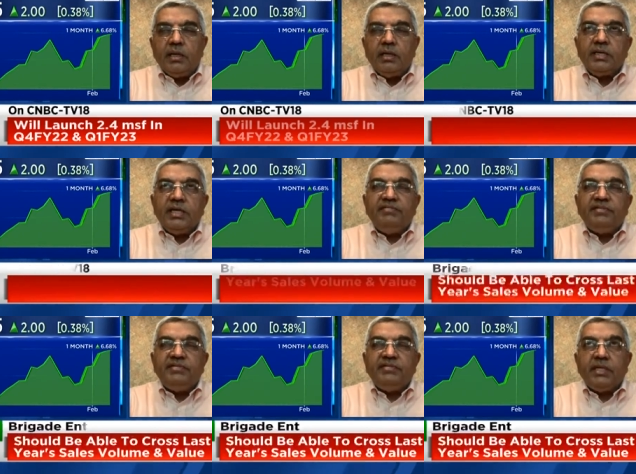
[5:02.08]
uh,
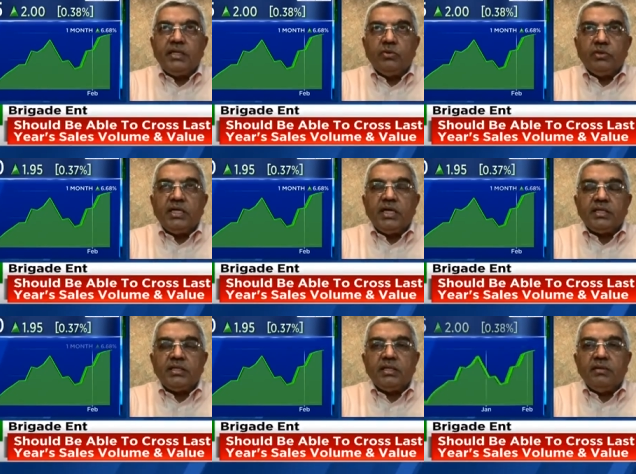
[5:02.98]
Gift City,
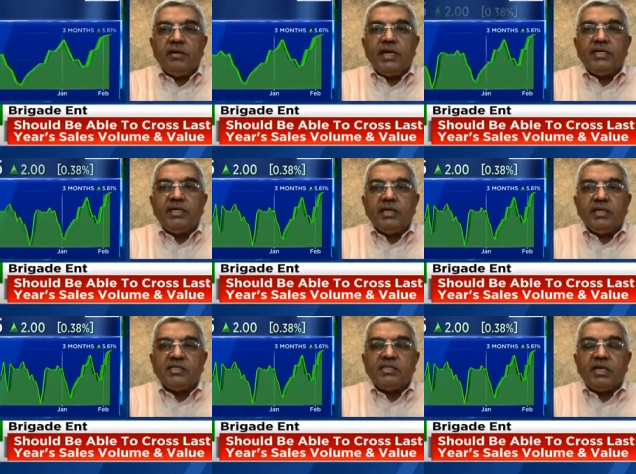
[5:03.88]
Gujarat uh, had
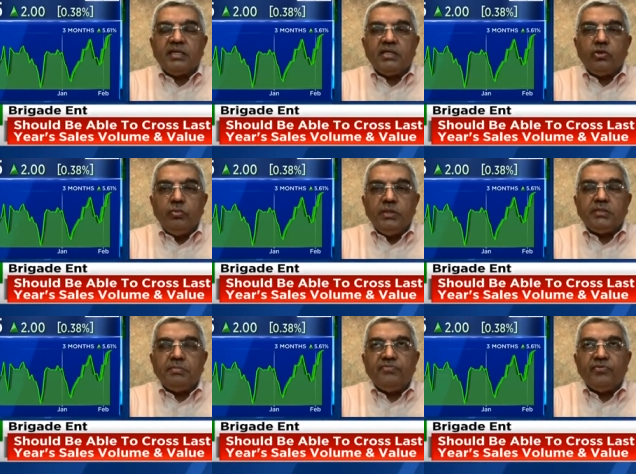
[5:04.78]
uh, started two
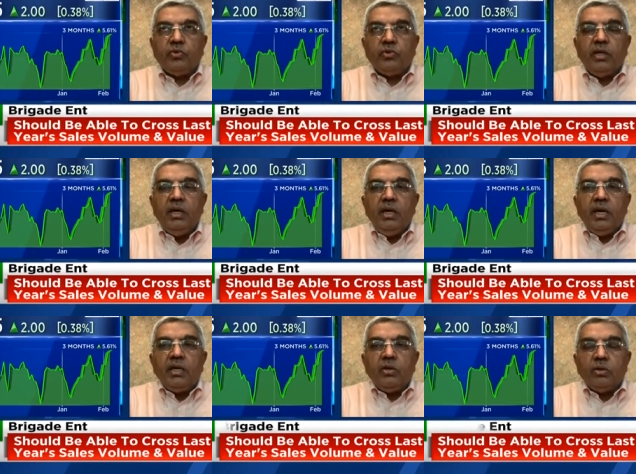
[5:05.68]
months before,
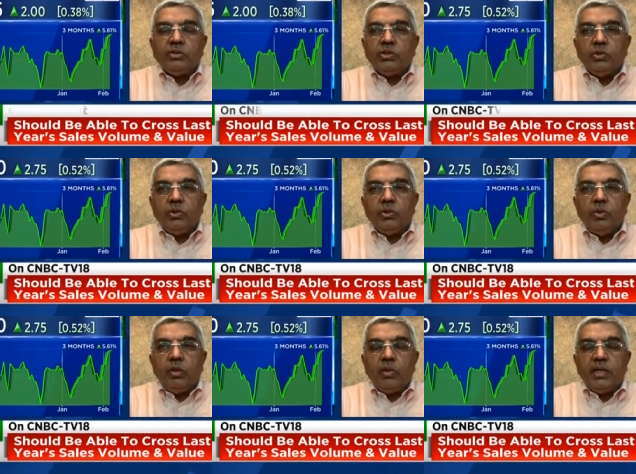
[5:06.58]
and also
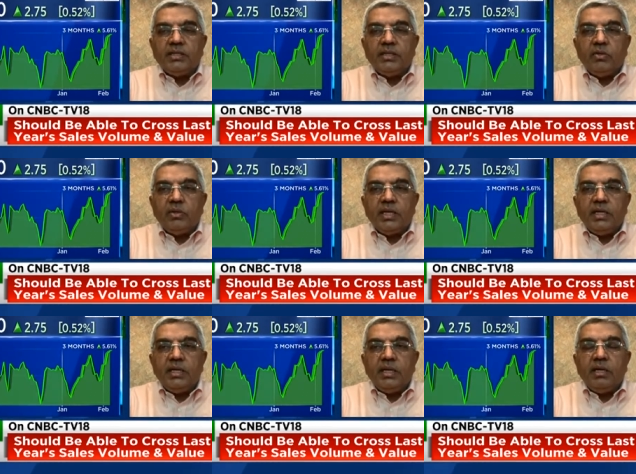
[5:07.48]
one other
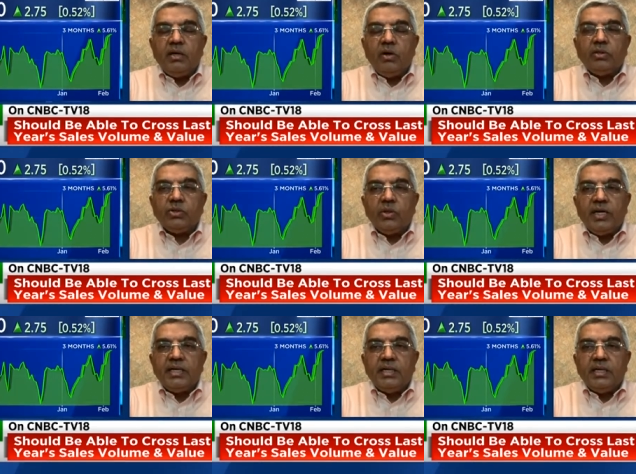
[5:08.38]
hotel uh,
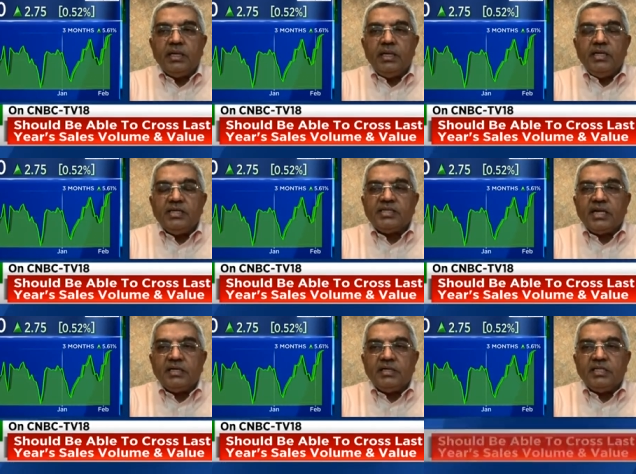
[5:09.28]
also had uh,
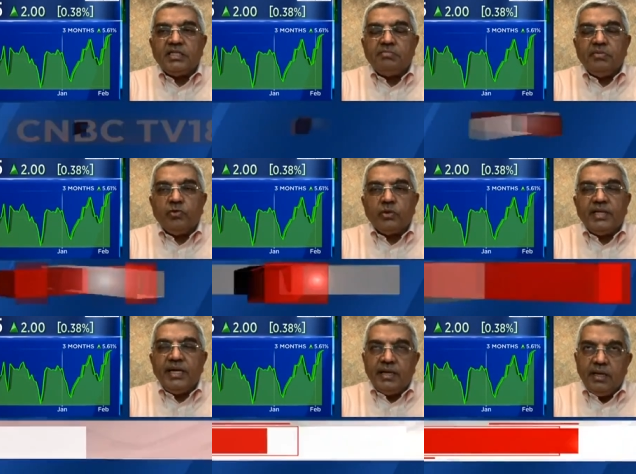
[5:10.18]
started just
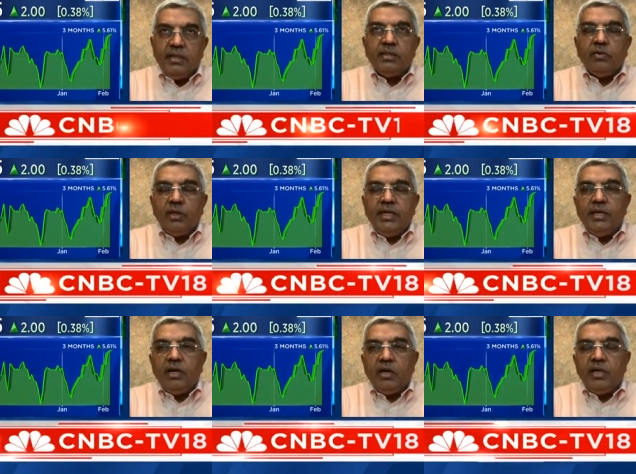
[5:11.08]
before then. The
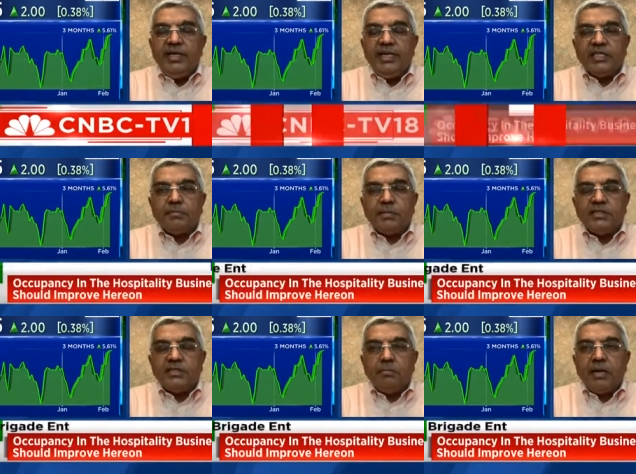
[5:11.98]
one in Holiday Inn
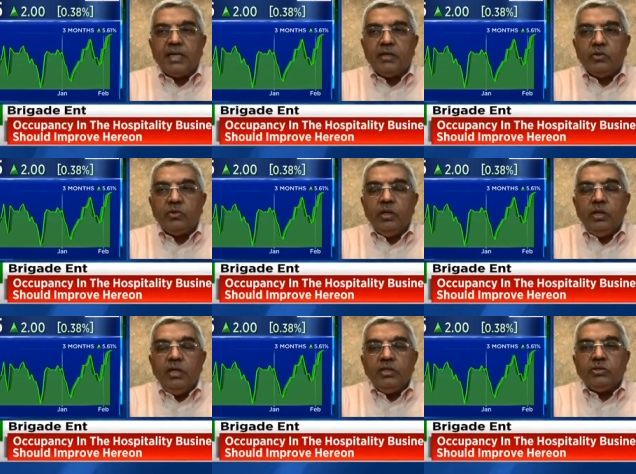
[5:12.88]
Express in Bangalore.
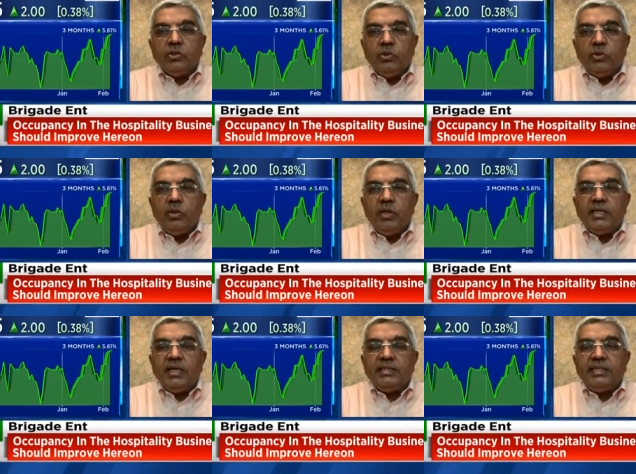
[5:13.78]
So
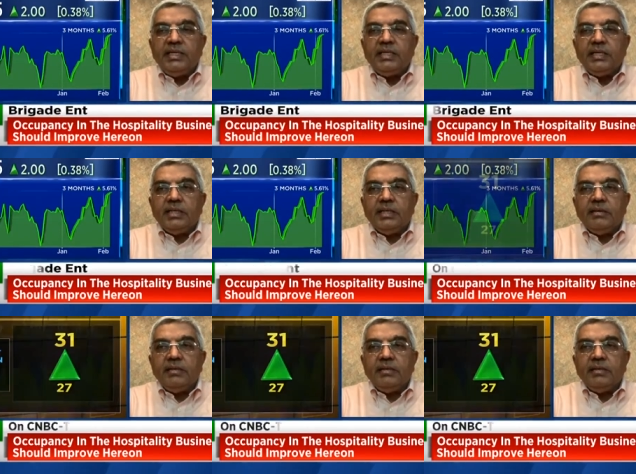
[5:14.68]
I, I think